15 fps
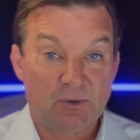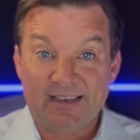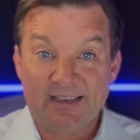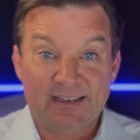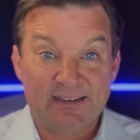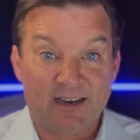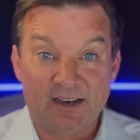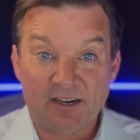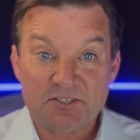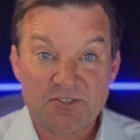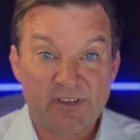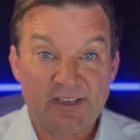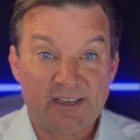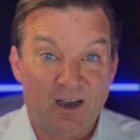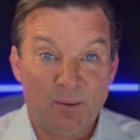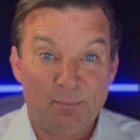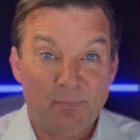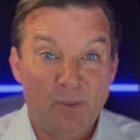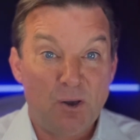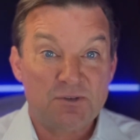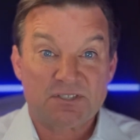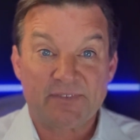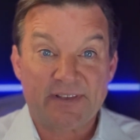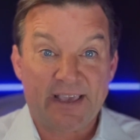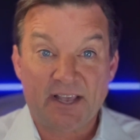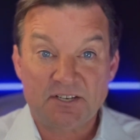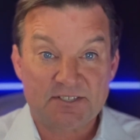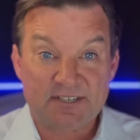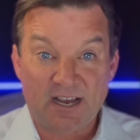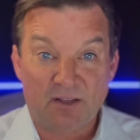And honestly, most of the
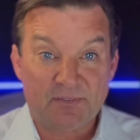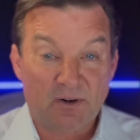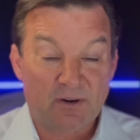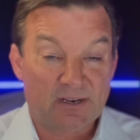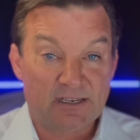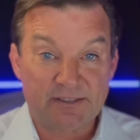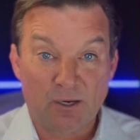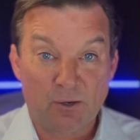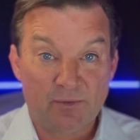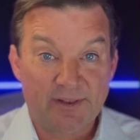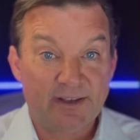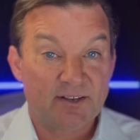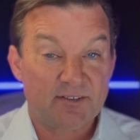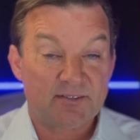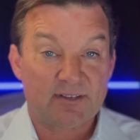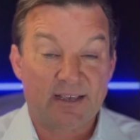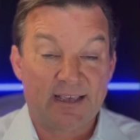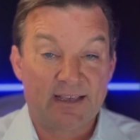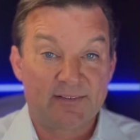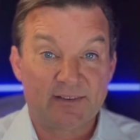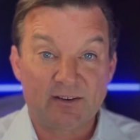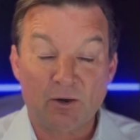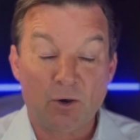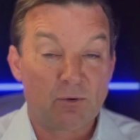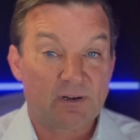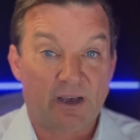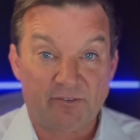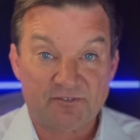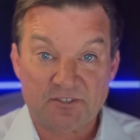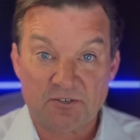agents out there are going to know this, and the loan
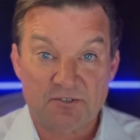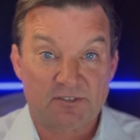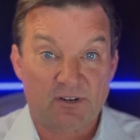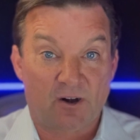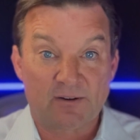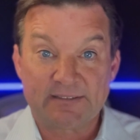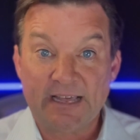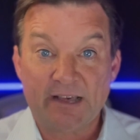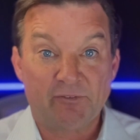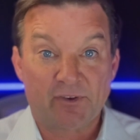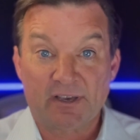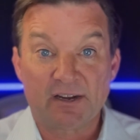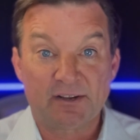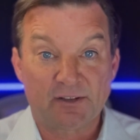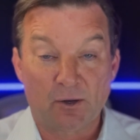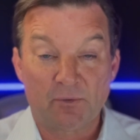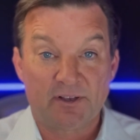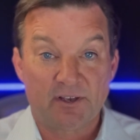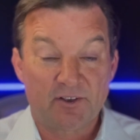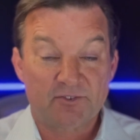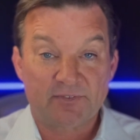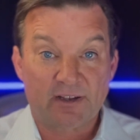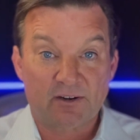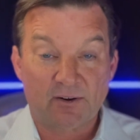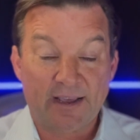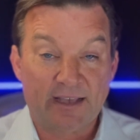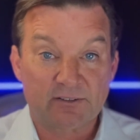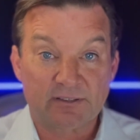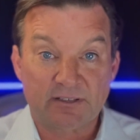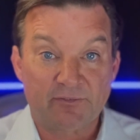officers are definitely going to know this that are
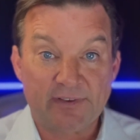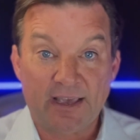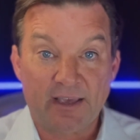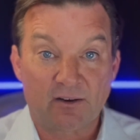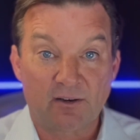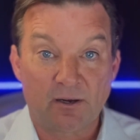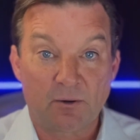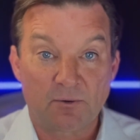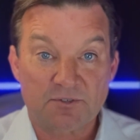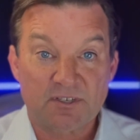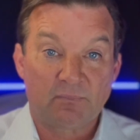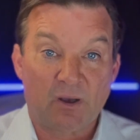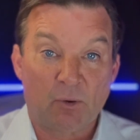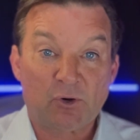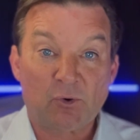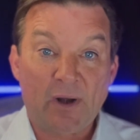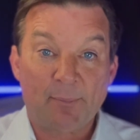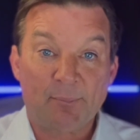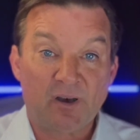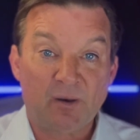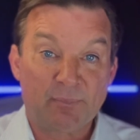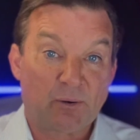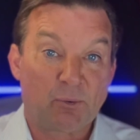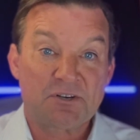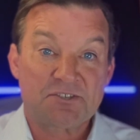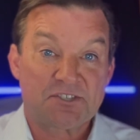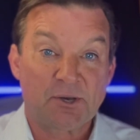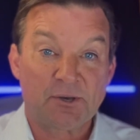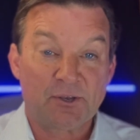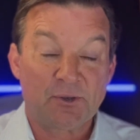handling the VA loans. I want to wrap up, but I want to
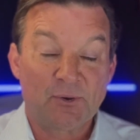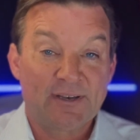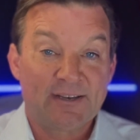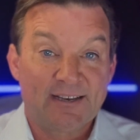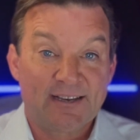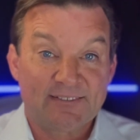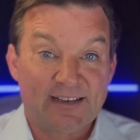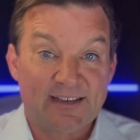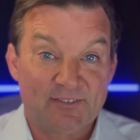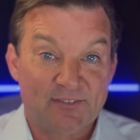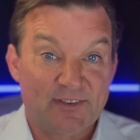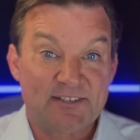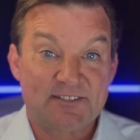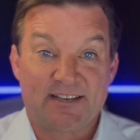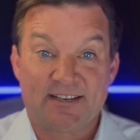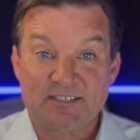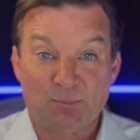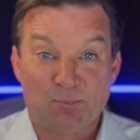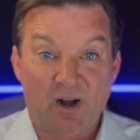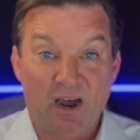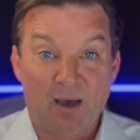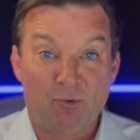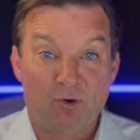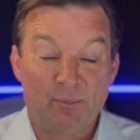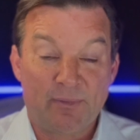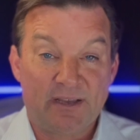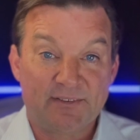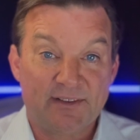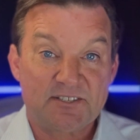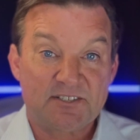show you that this is a problem,
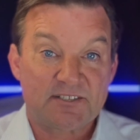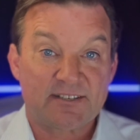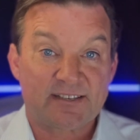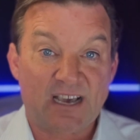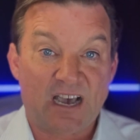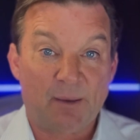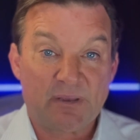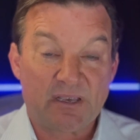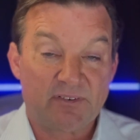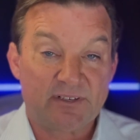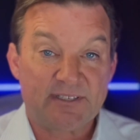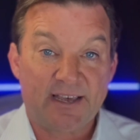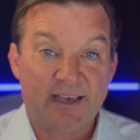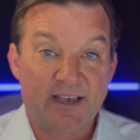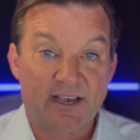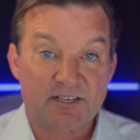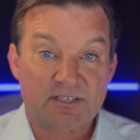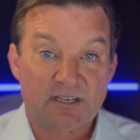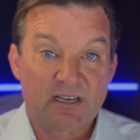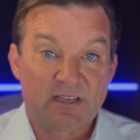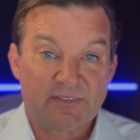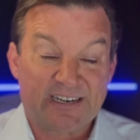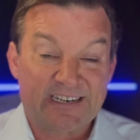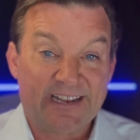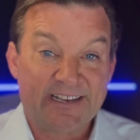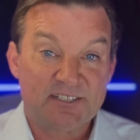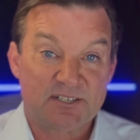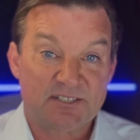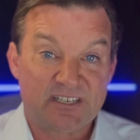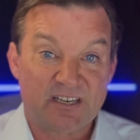and this is a copy of a text that an
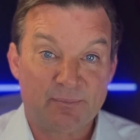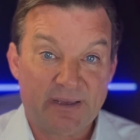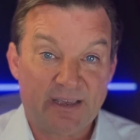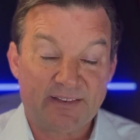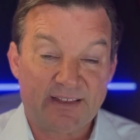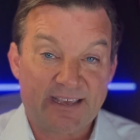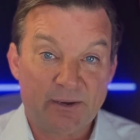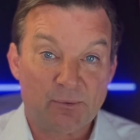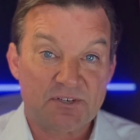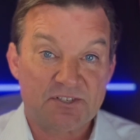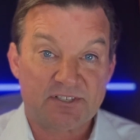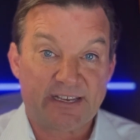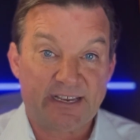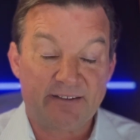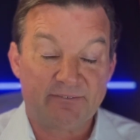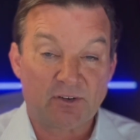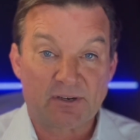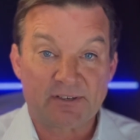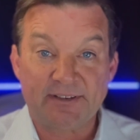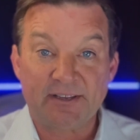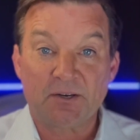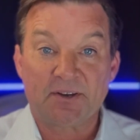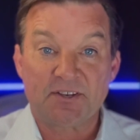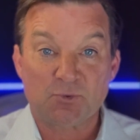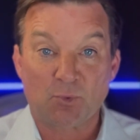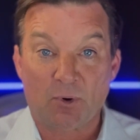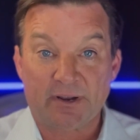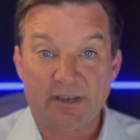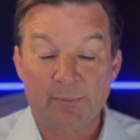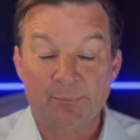agent sent me that he received on a deal he's
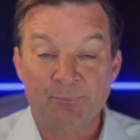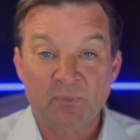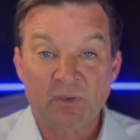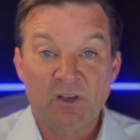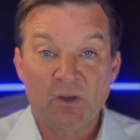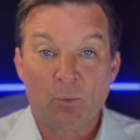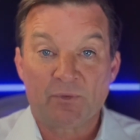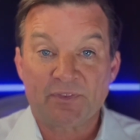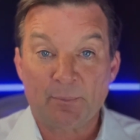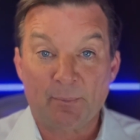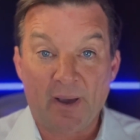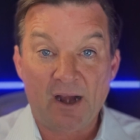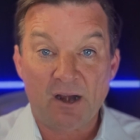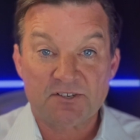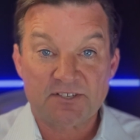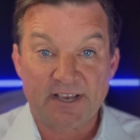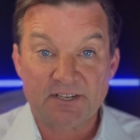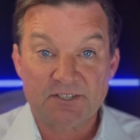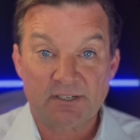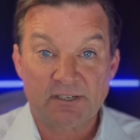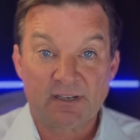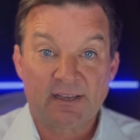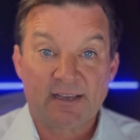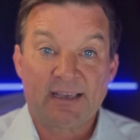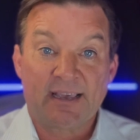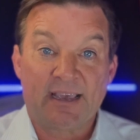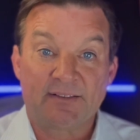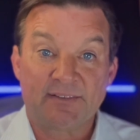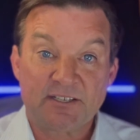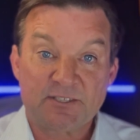working with the buyer's agent
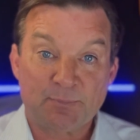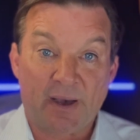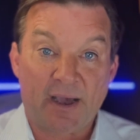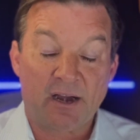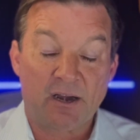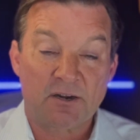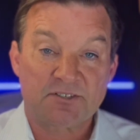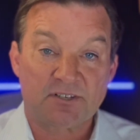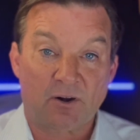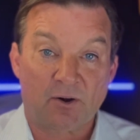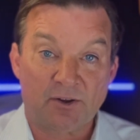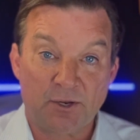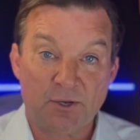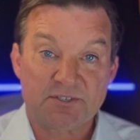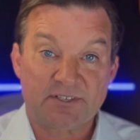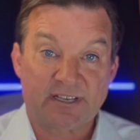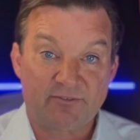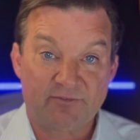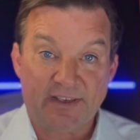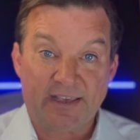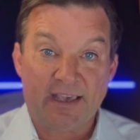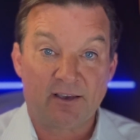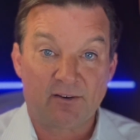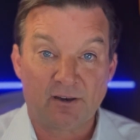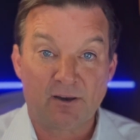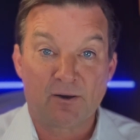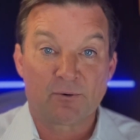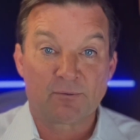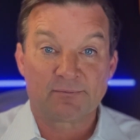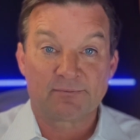and these buyers are using a VA
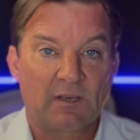loan.